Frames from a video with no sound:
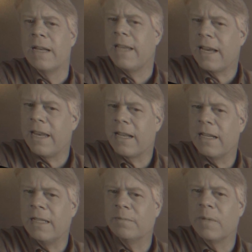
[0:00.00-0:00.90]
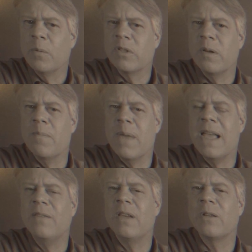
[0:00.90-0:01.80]
Technically, it was an
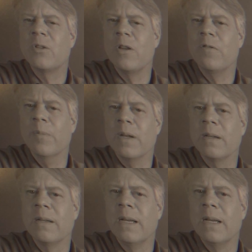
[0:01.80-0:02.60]
amazing achievement.